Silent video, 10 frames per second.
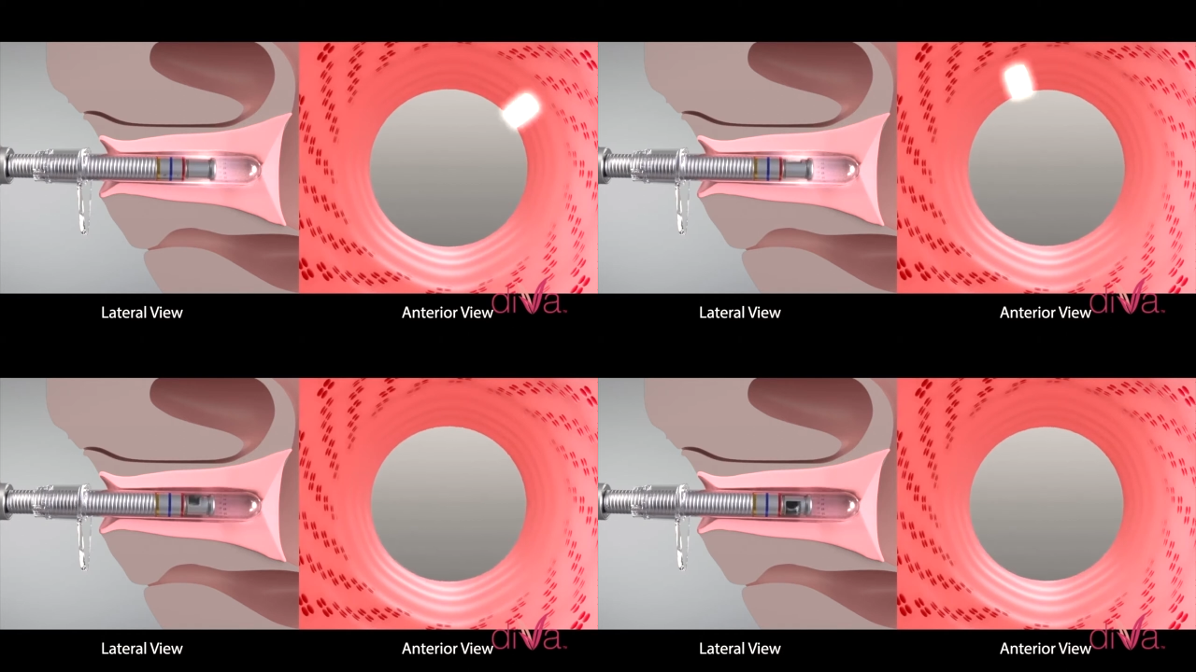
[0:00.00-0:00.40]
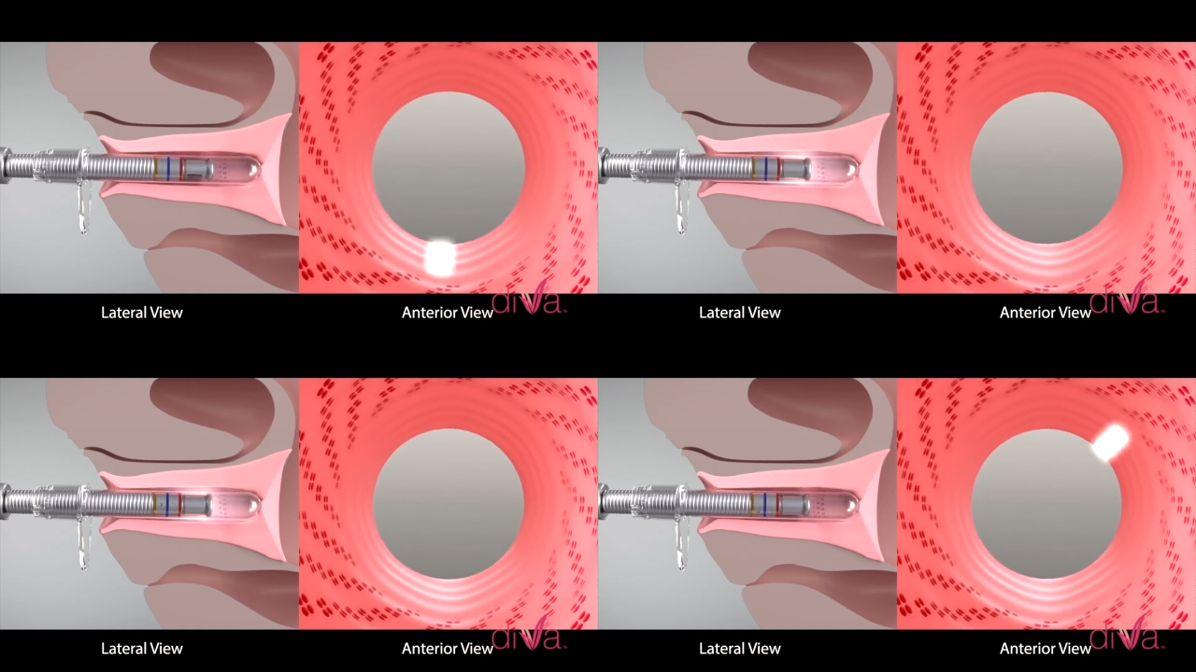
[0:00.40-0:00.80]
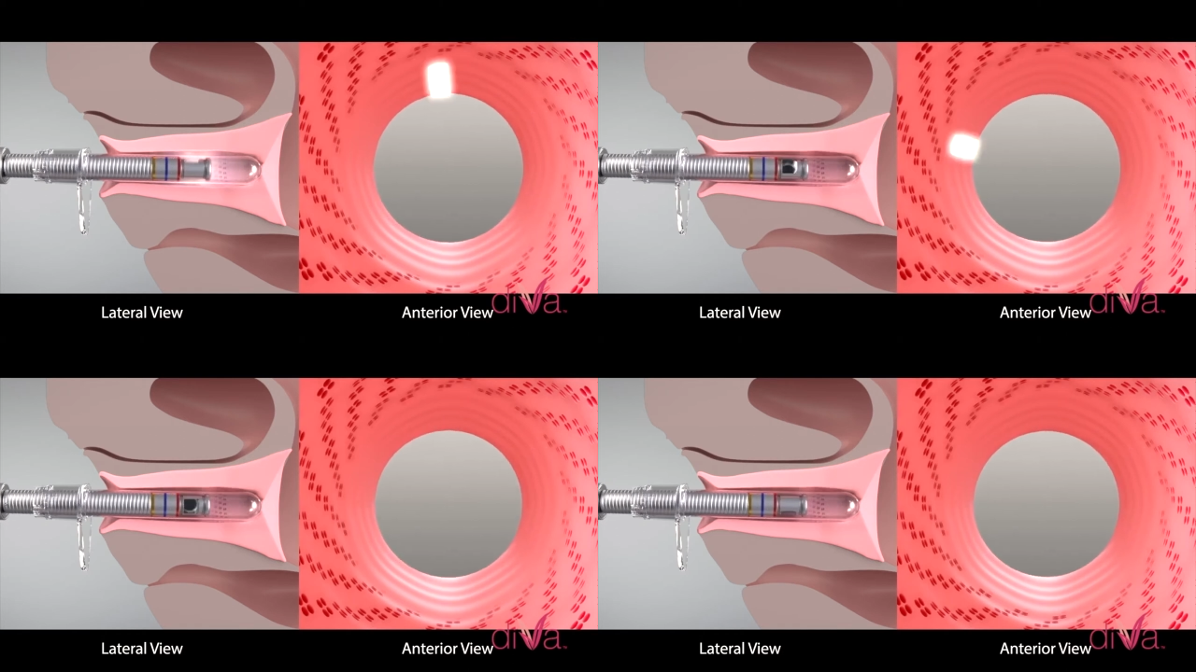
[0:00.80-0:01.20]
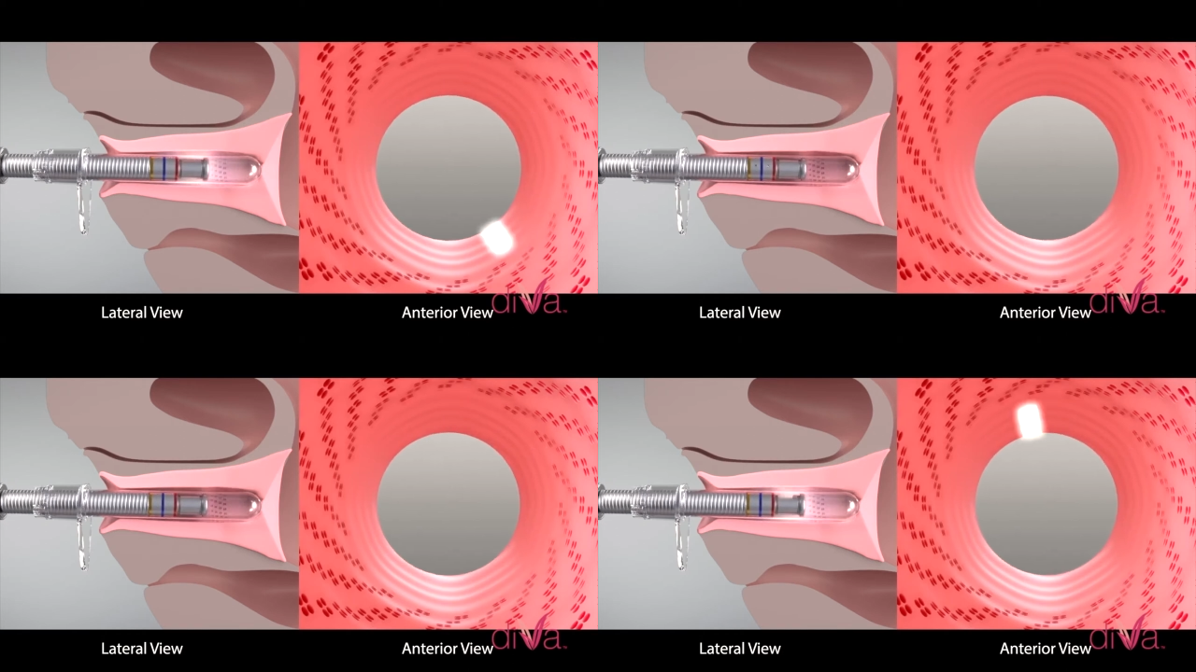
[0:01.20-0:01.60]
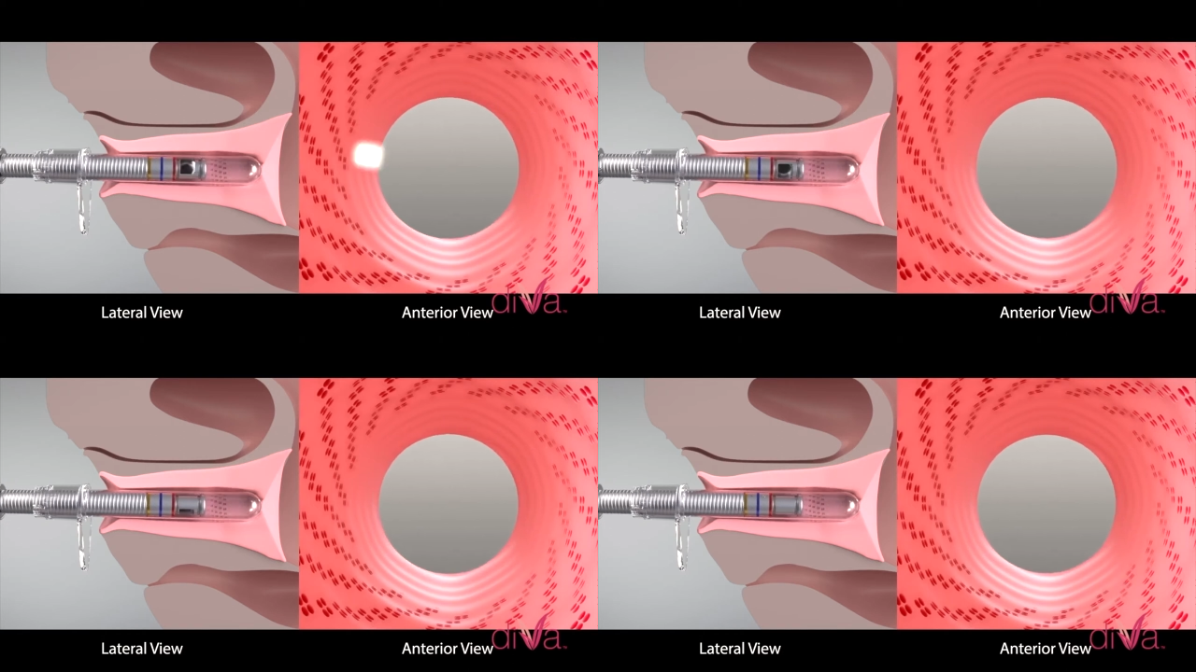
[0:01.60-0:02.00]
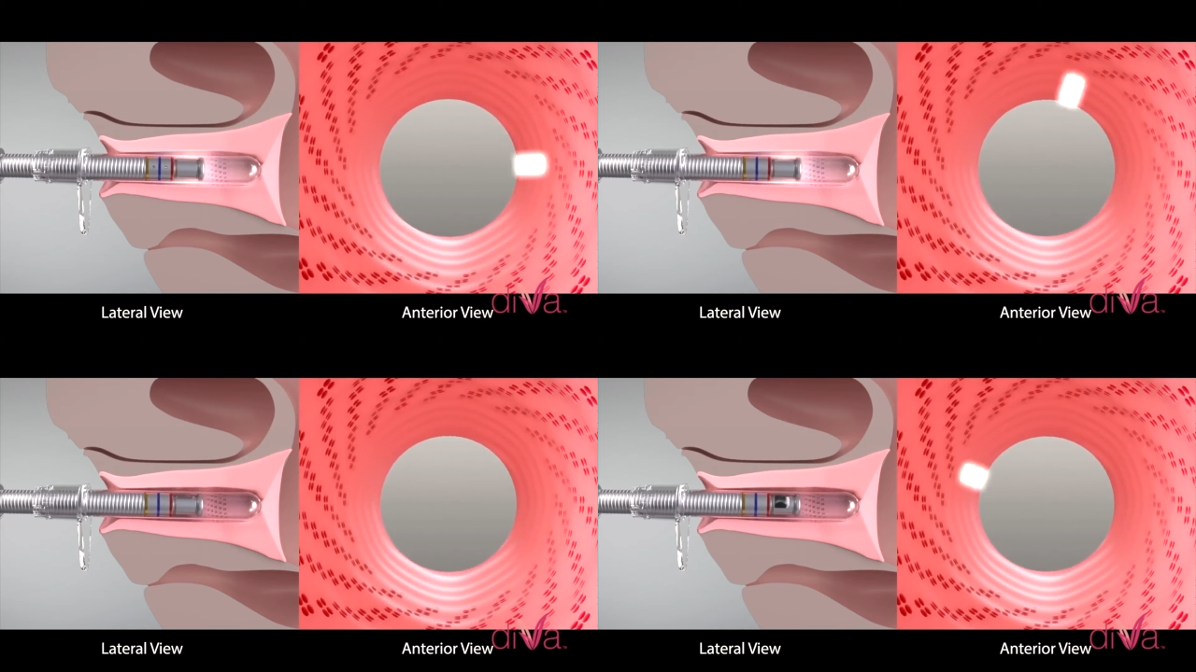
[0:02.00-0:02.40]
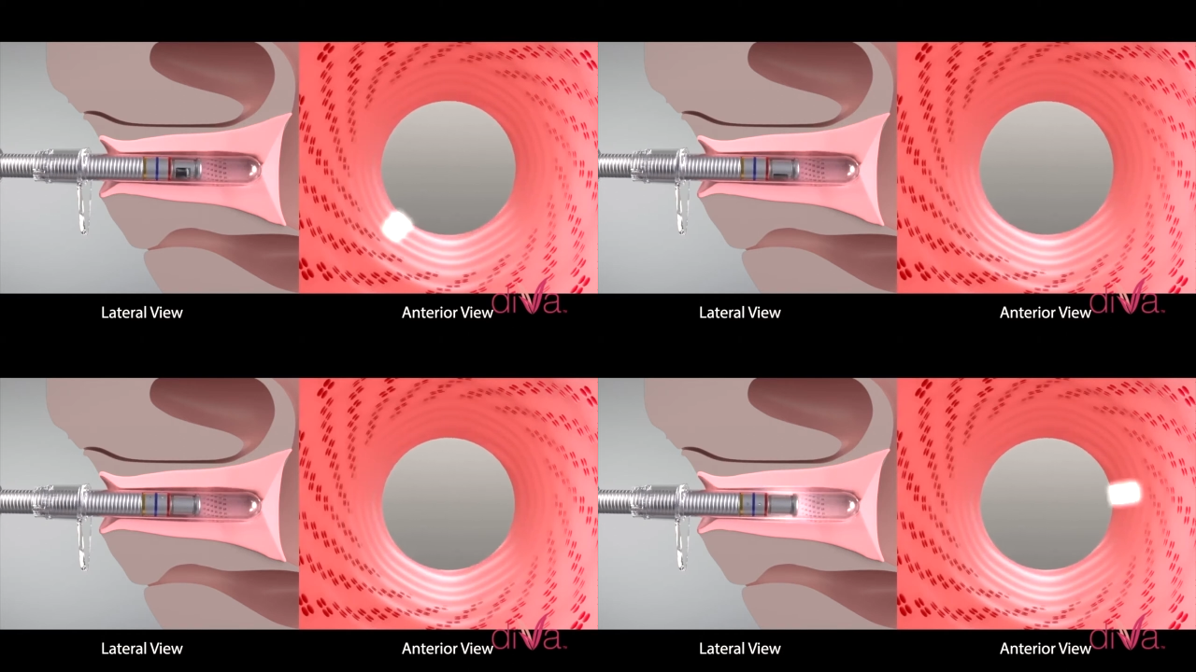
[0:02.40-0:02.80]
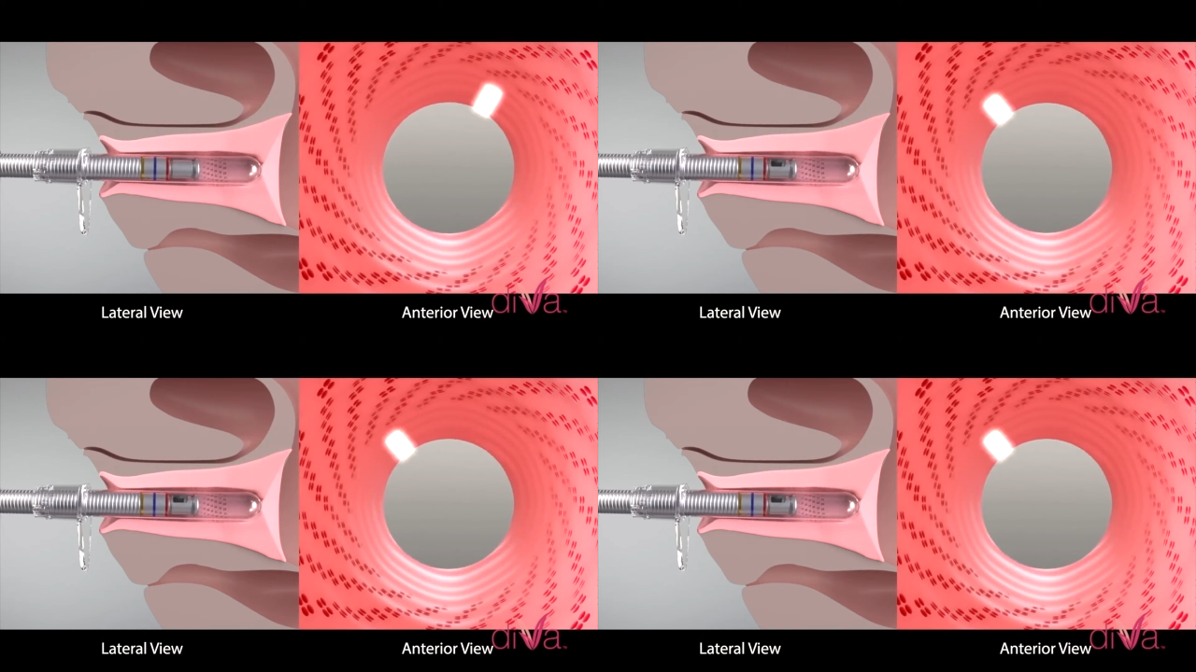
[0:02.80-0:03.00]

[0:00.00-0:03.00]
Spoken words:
[unreadable: no face in view]